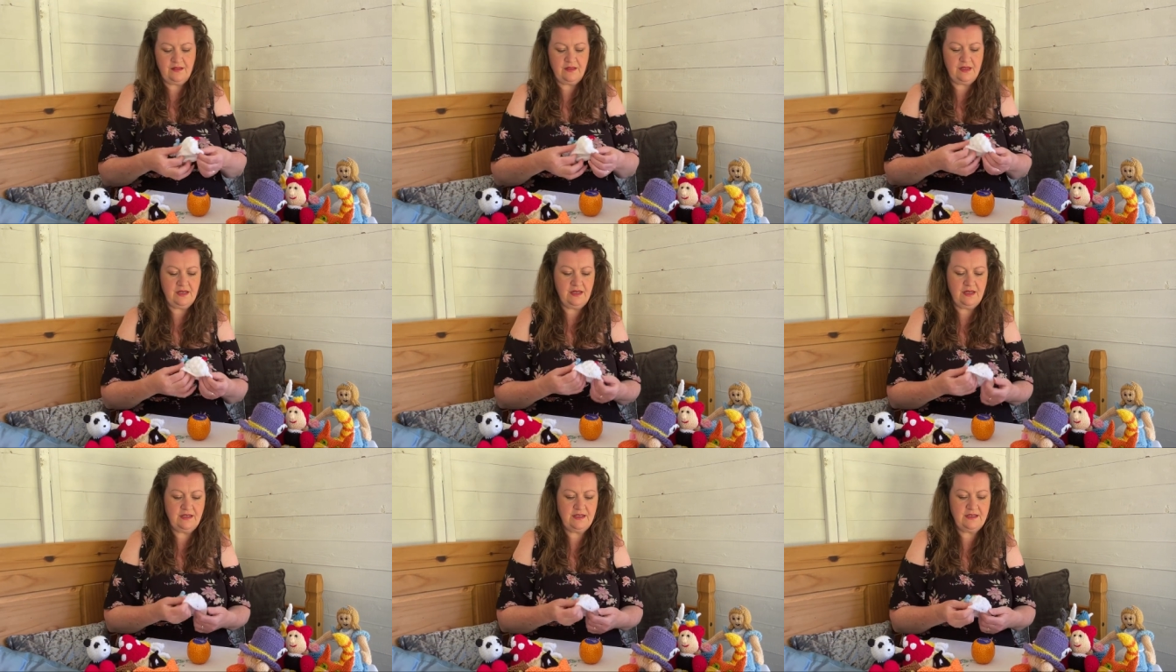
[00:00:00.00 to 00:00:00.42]

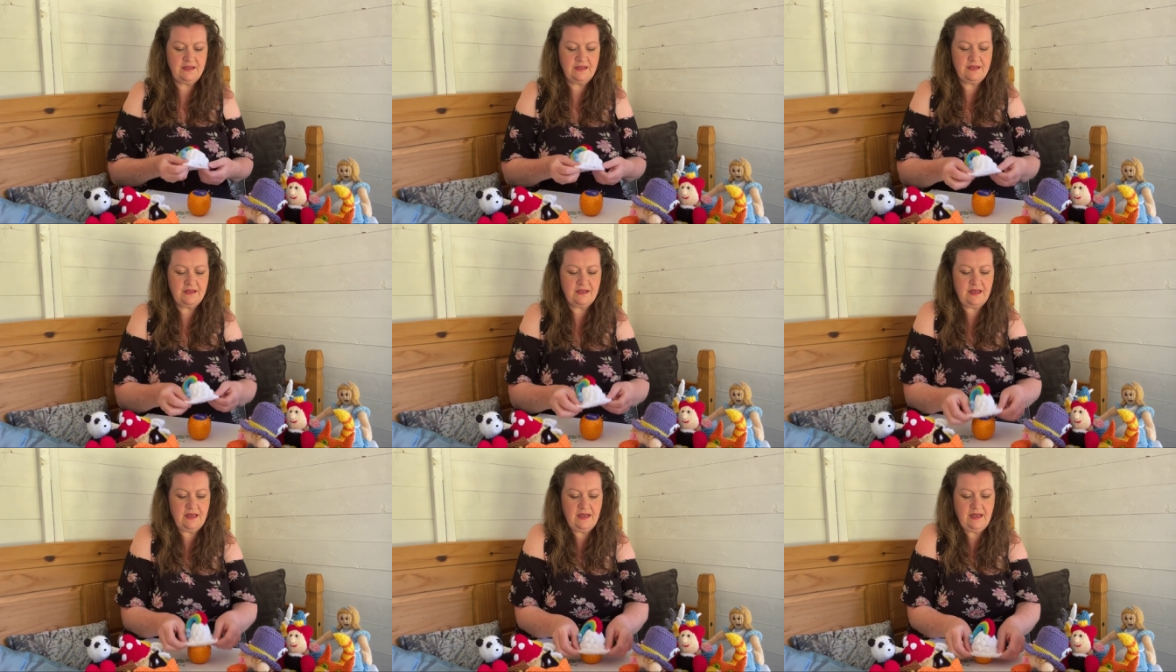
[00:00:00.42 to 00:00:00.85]

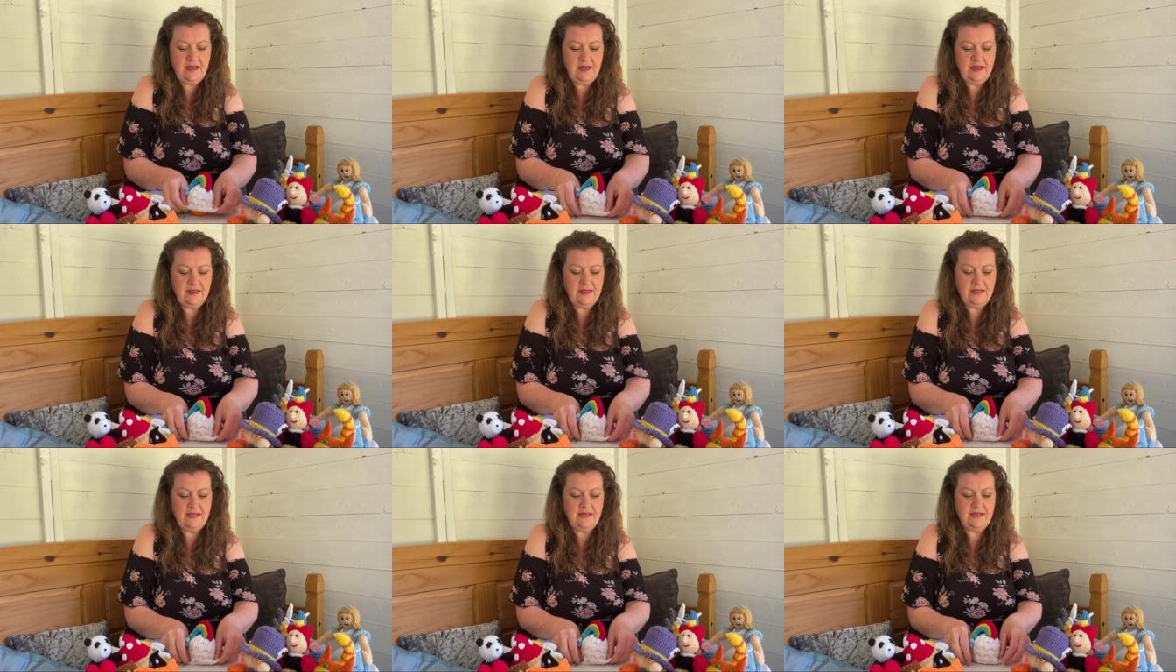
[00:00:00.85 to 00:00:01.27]
This
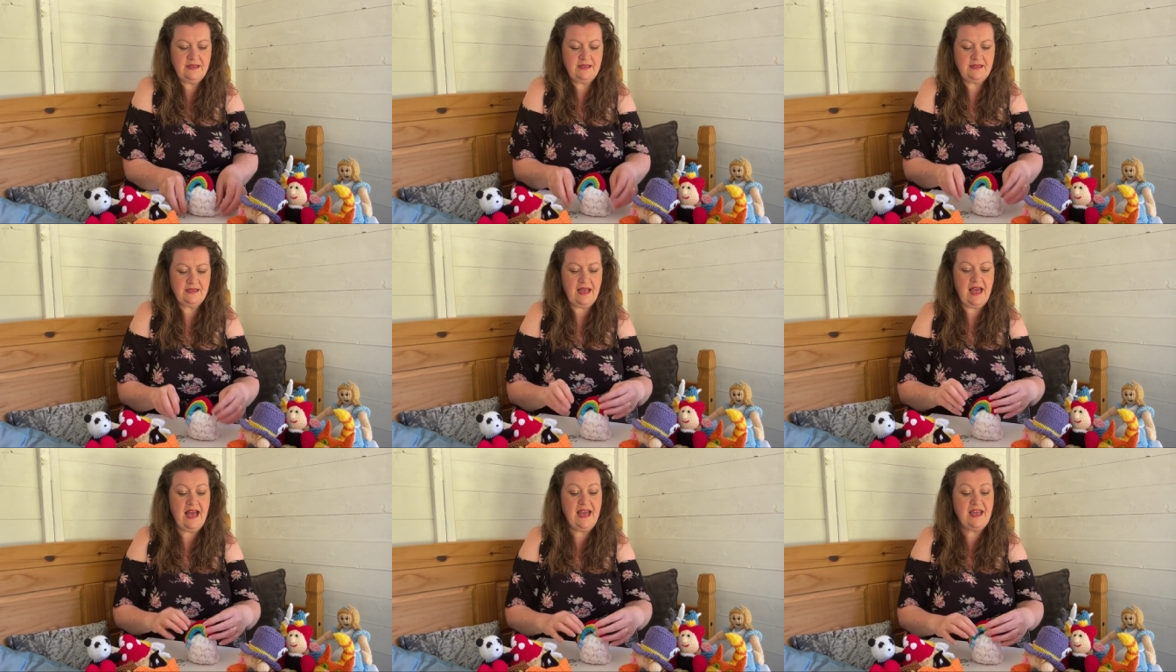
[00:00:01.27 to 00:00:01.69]

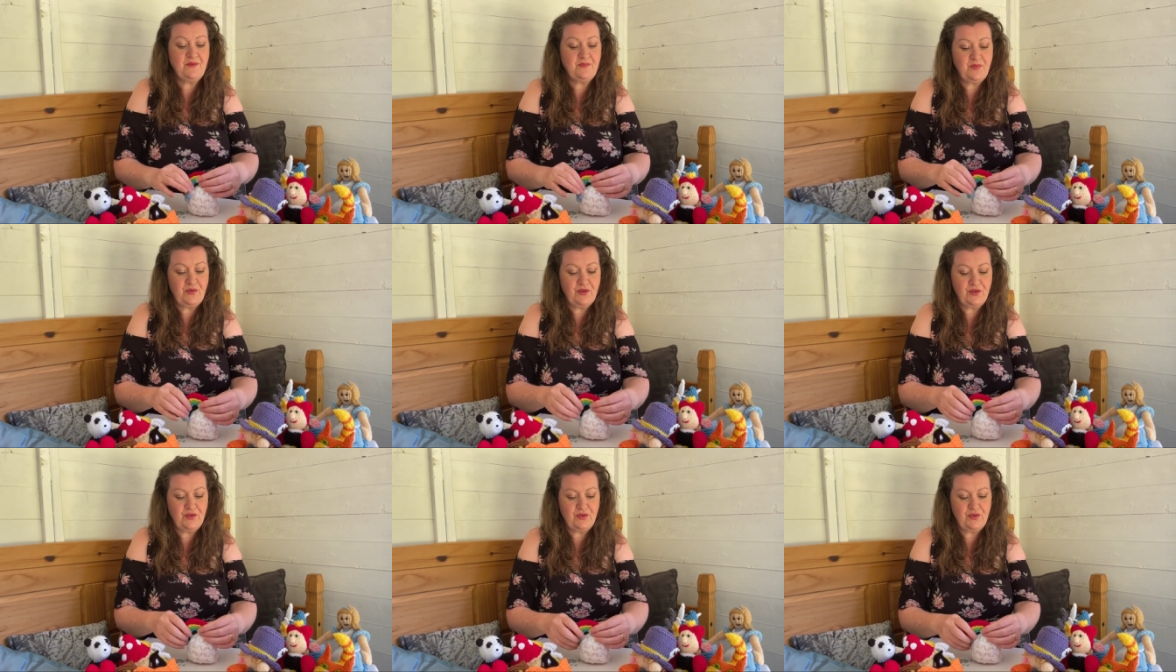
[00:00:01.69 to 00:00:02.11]
is
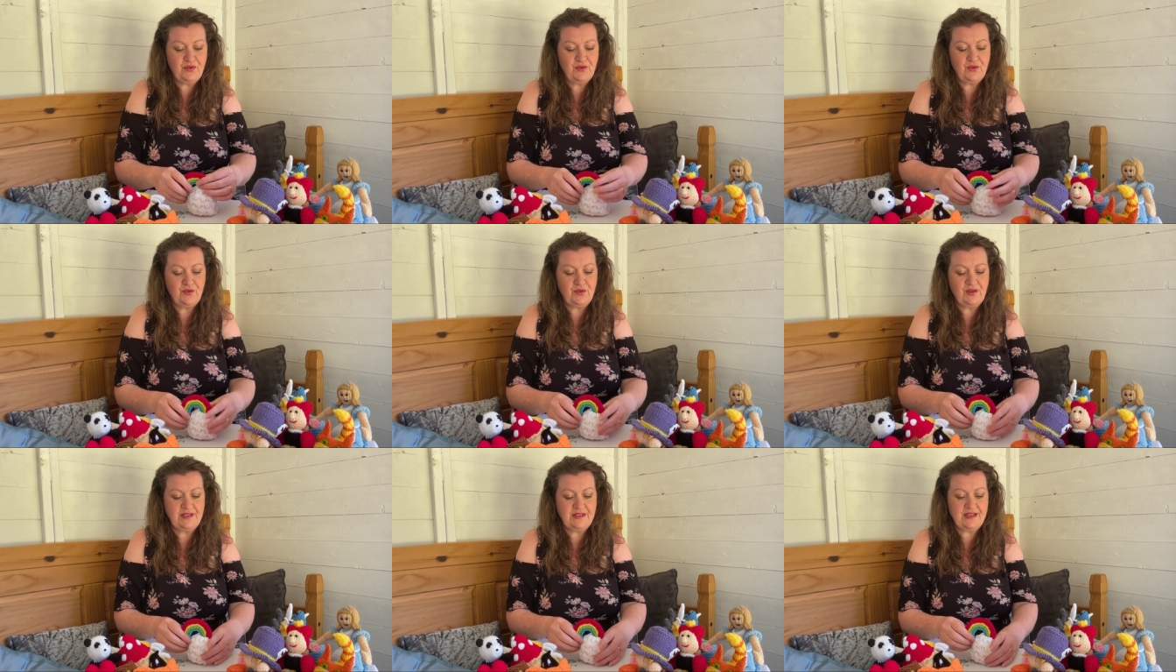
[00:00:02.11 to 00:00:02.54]

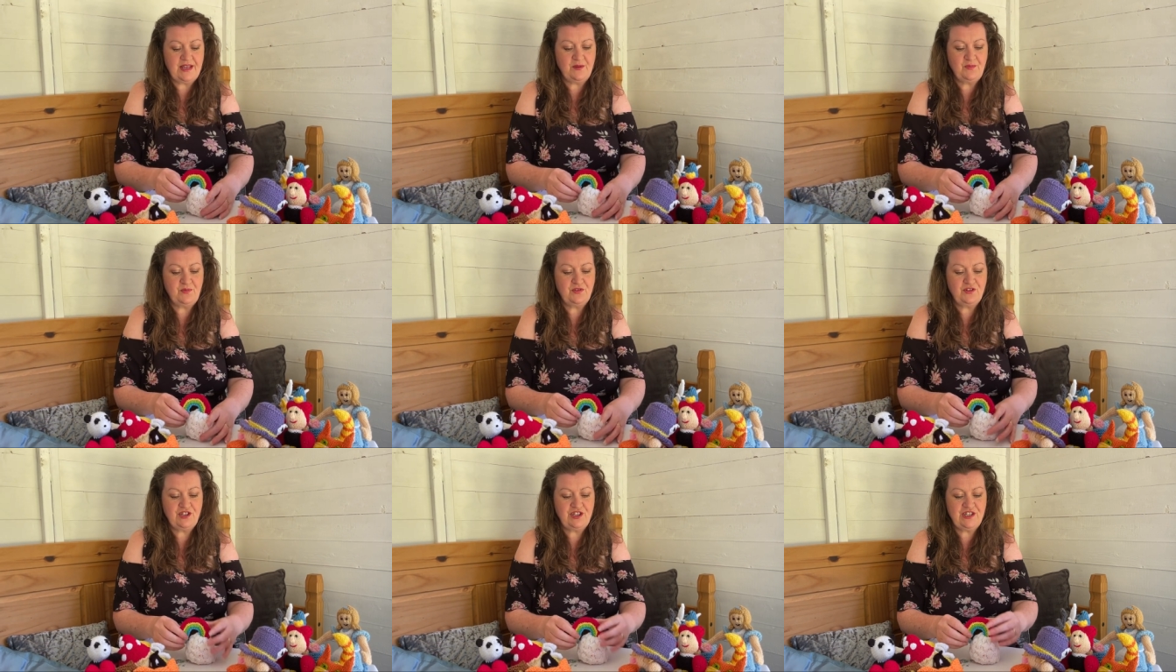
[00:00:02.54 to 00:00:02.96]
April. It's
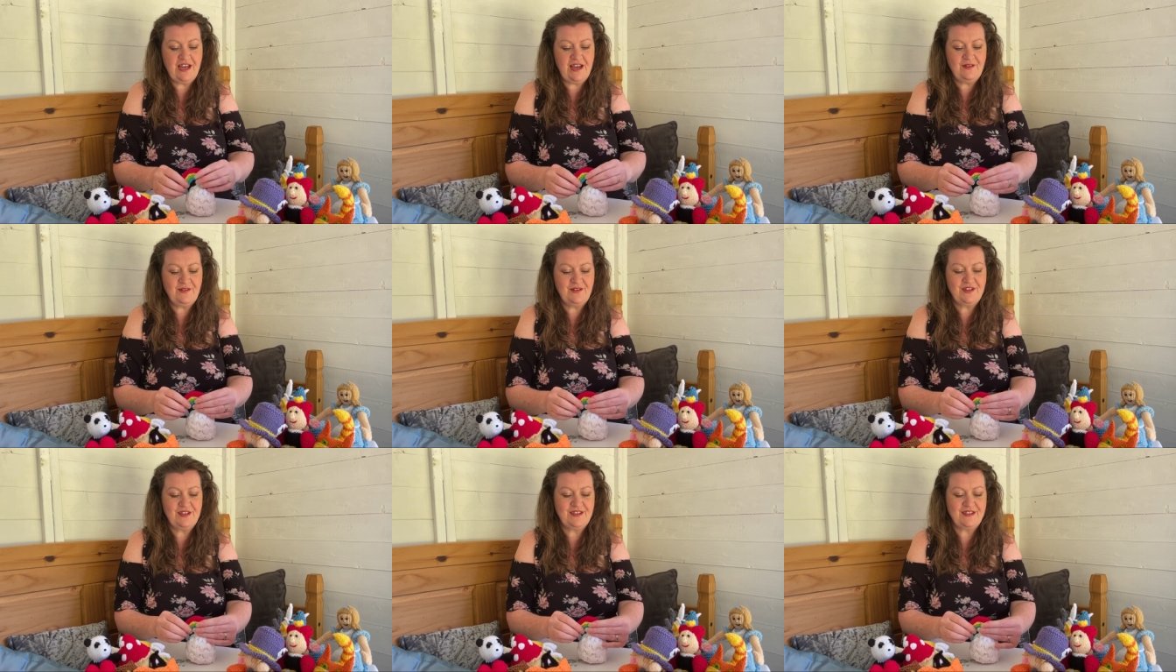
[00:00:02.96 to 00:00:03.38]
April
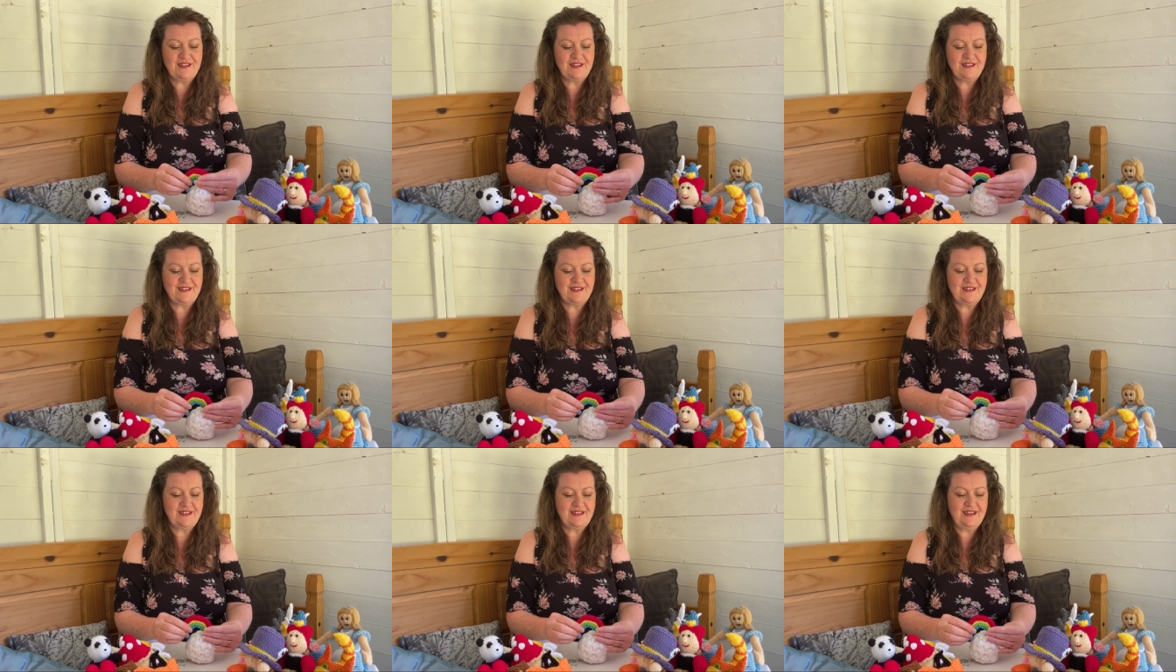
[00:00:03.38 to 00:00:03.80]

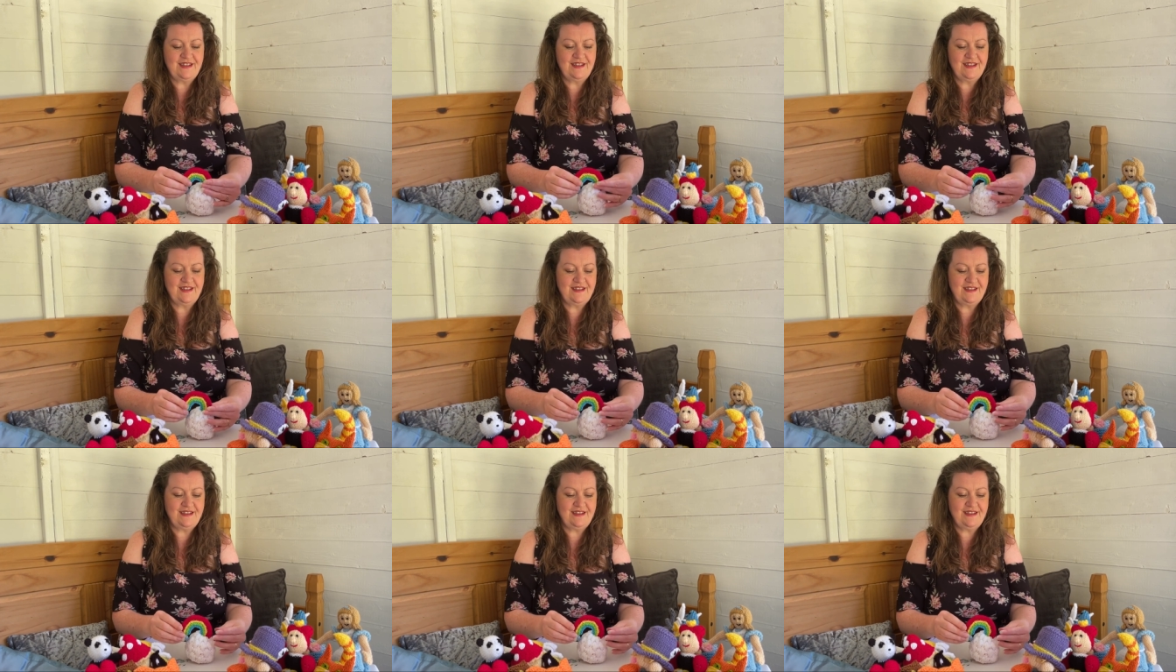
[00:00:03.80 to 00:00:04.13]
showers.